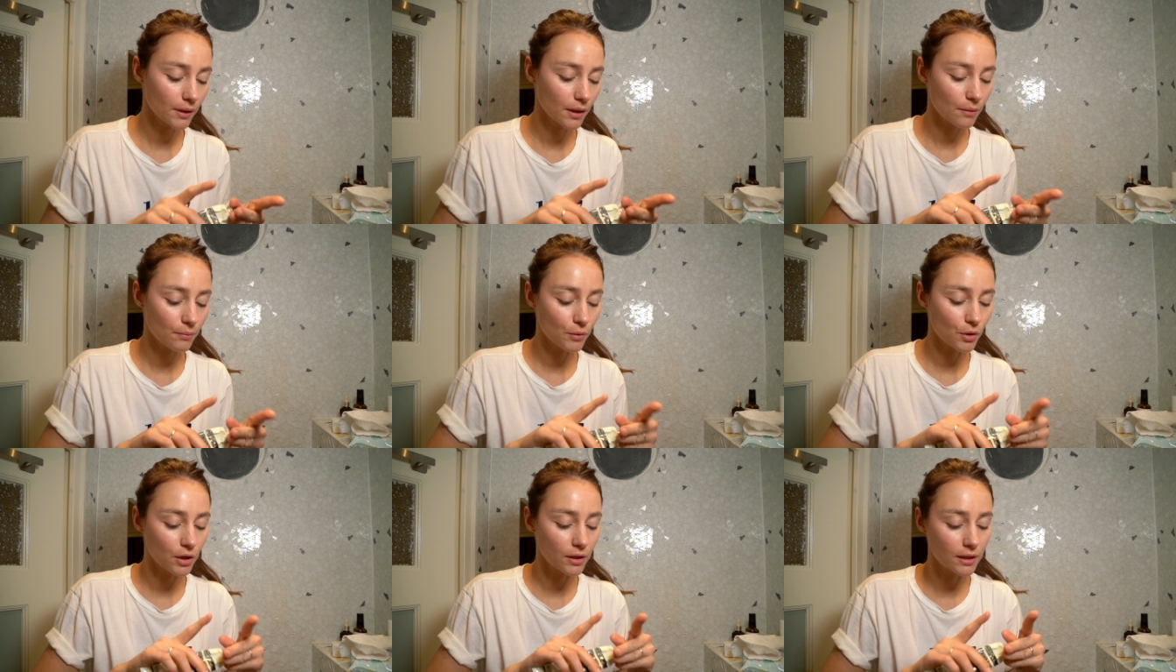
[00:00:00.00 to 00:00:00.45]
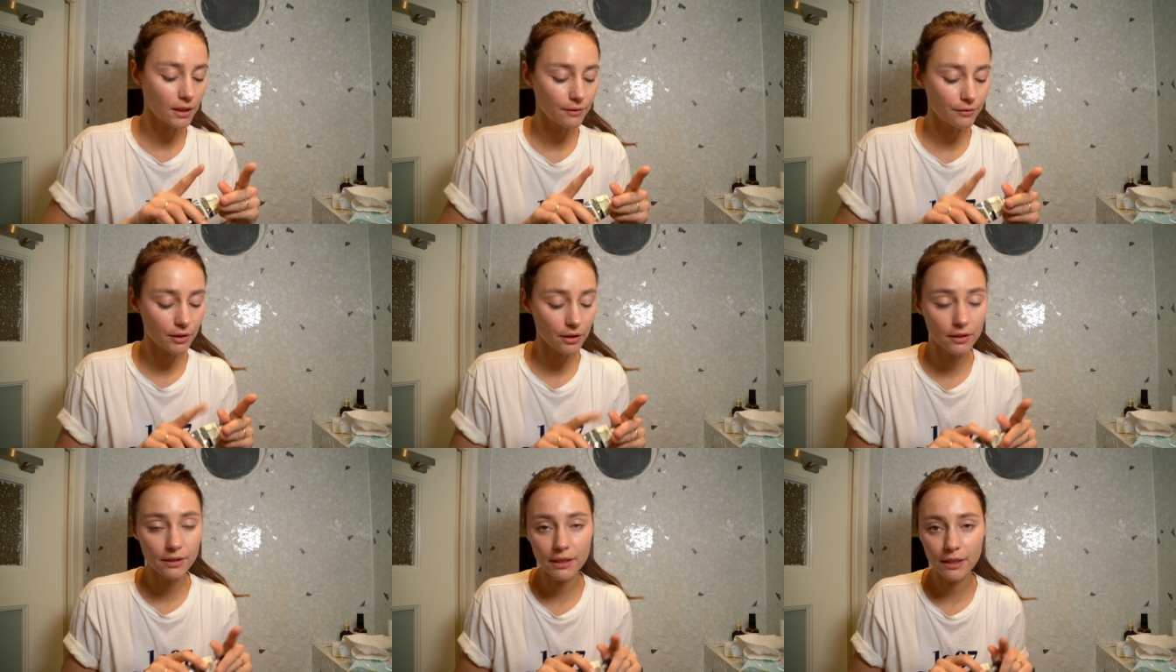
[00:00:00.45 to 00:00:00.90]
I'm gonna
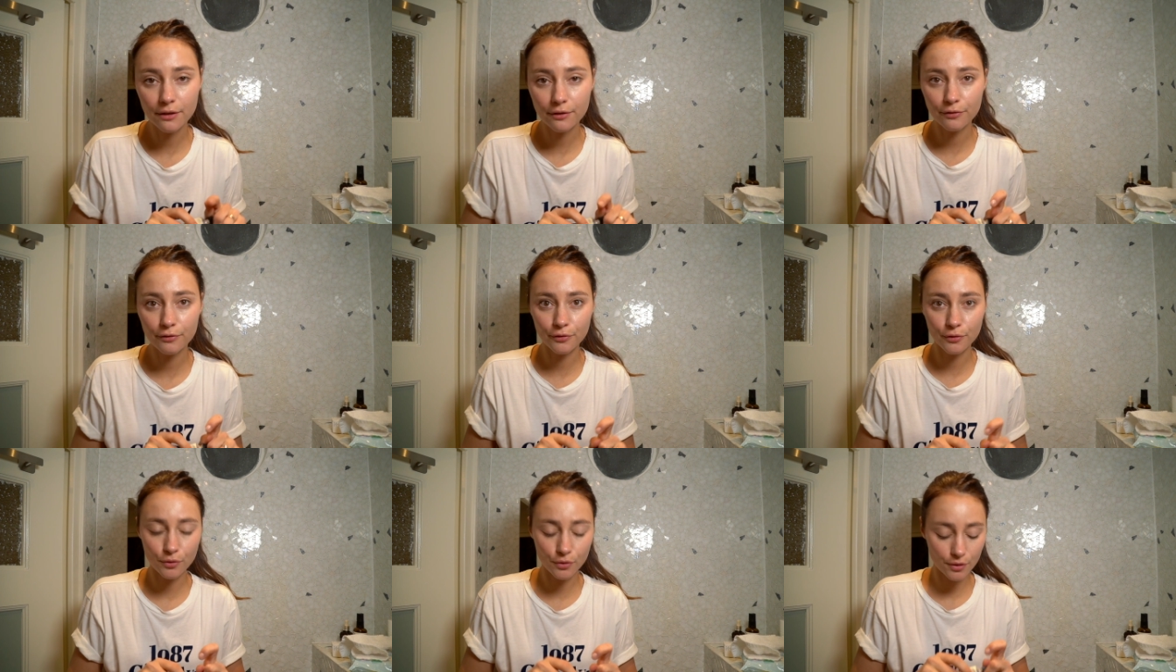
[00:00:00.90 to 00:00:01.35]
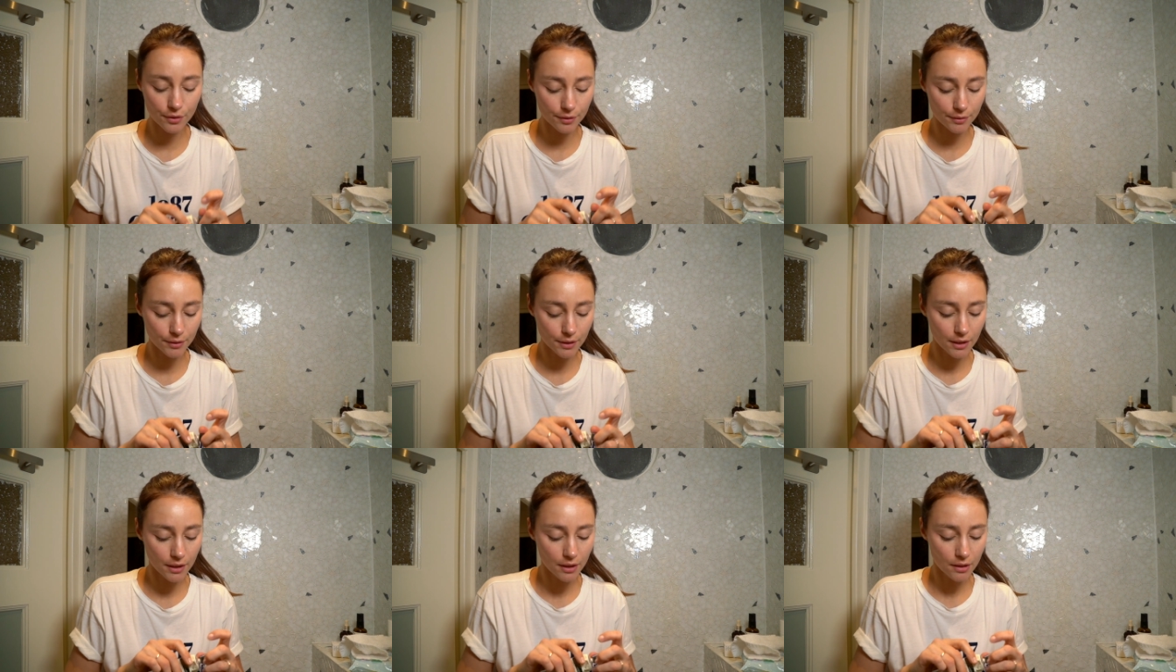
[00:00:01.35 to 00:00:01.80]
leave it on there
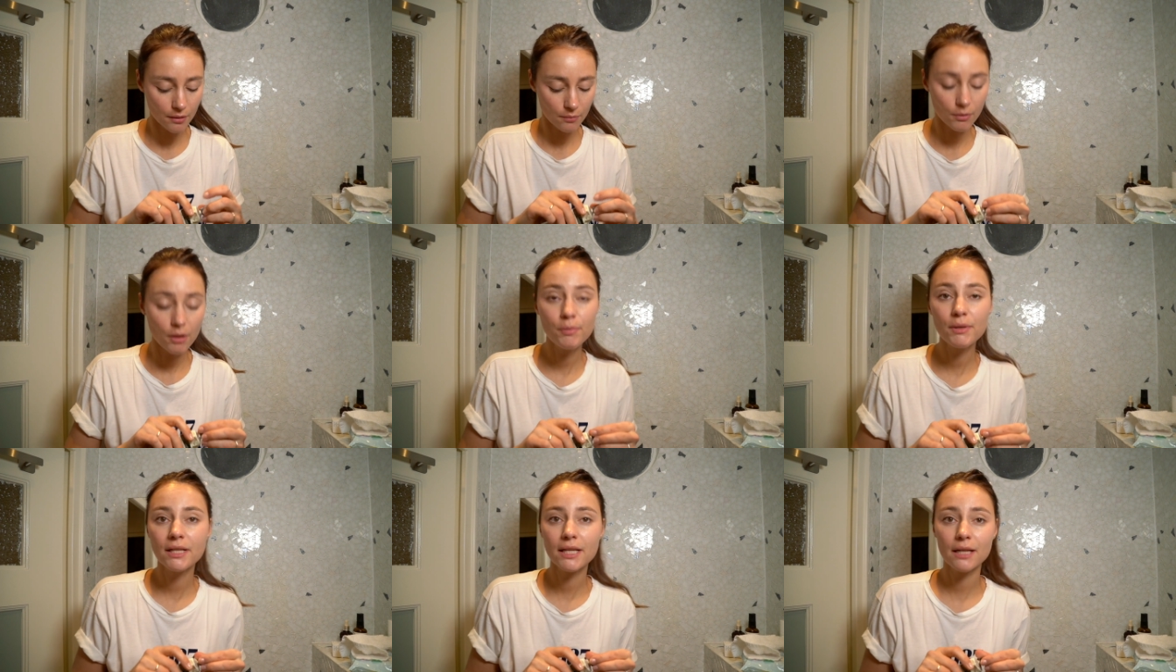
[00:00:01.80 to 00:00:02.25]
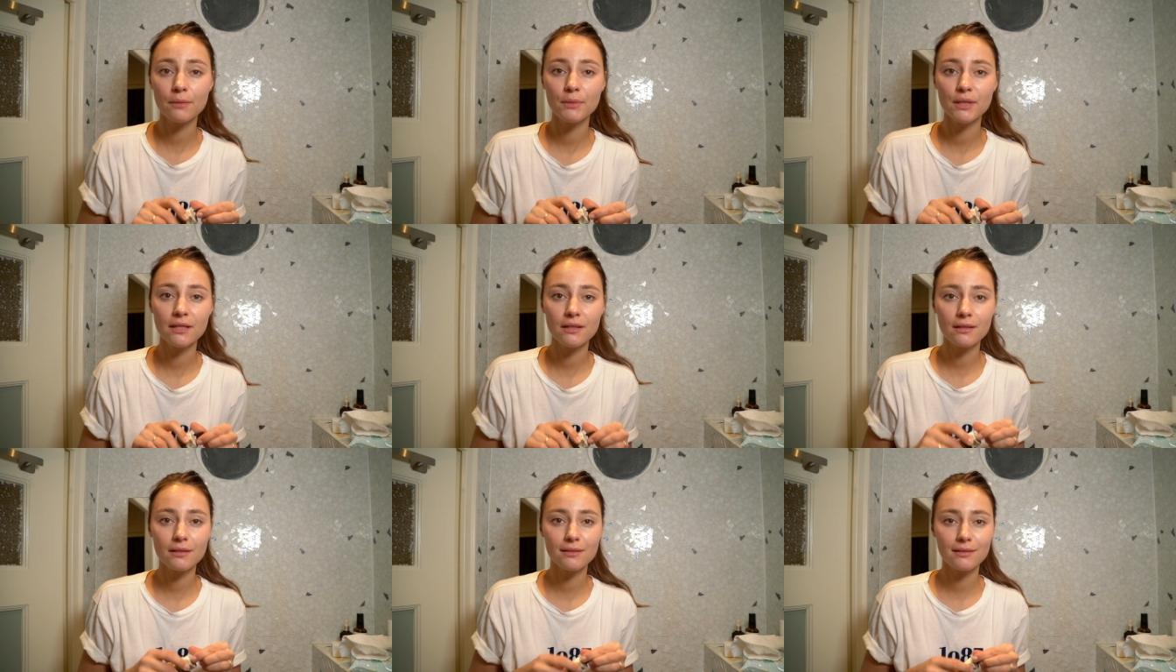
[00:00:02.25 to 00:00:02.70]
for maybe 10
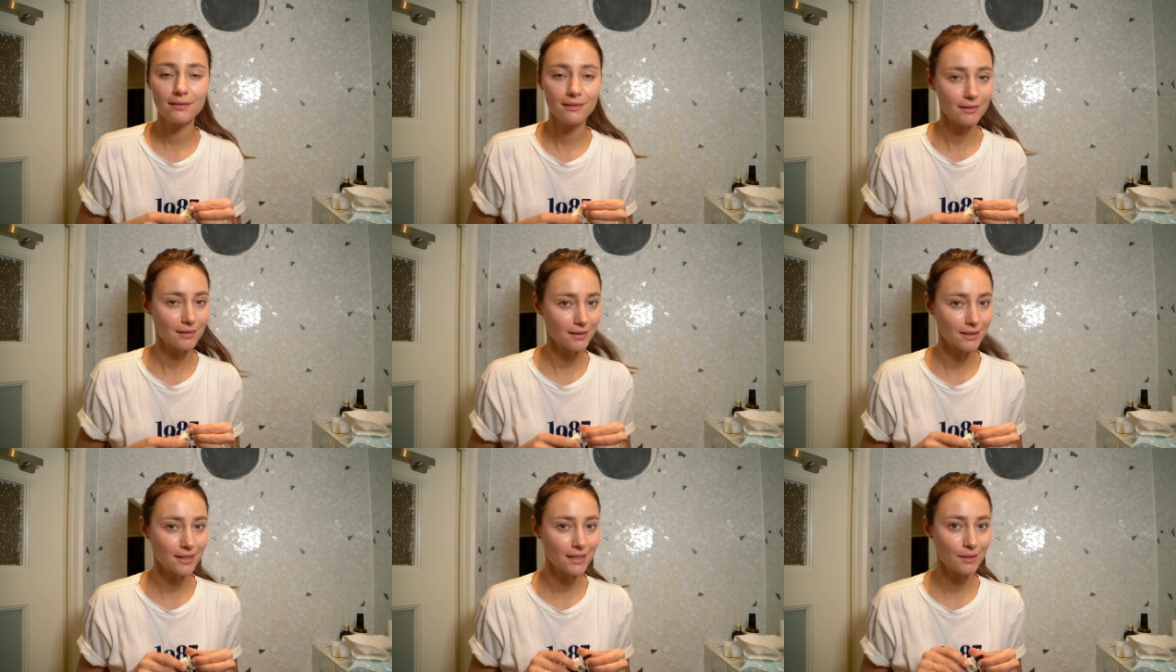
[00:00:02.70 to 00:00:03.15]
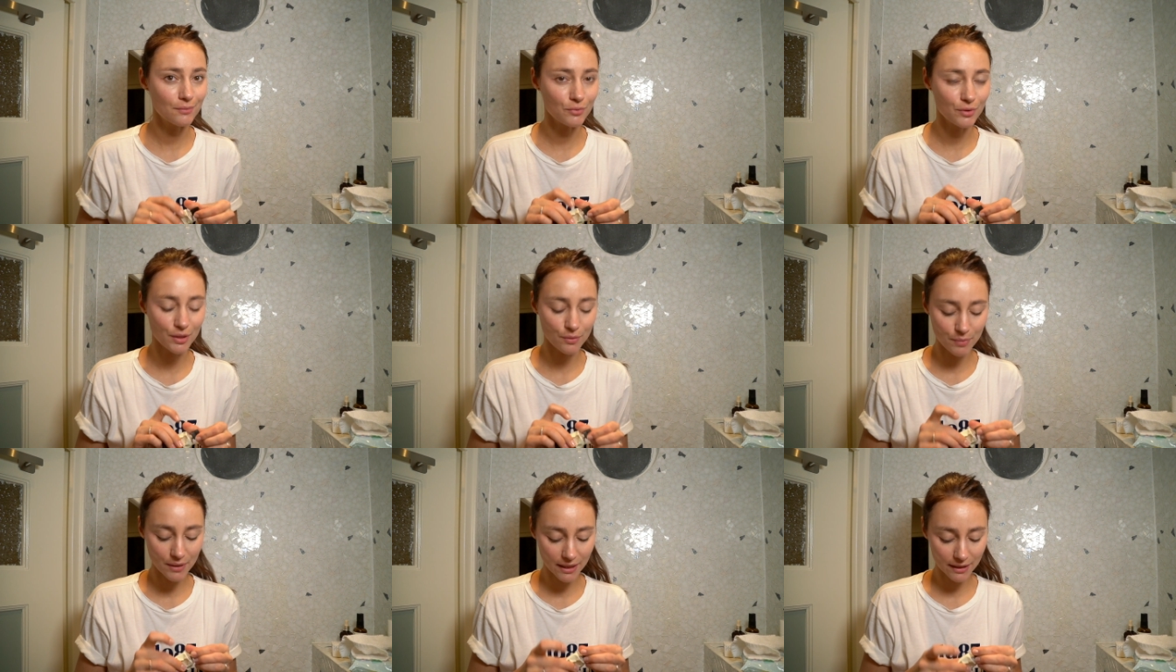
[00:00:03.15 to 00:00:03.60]
minutes and then I'm
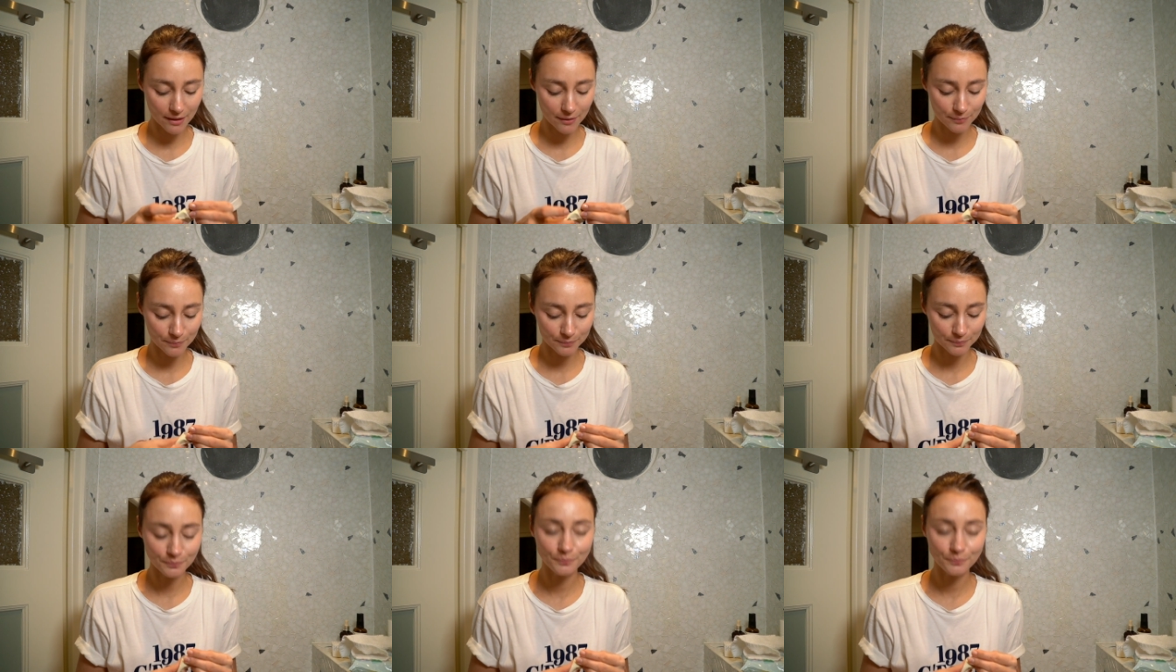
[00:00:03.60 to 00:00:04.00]
right back.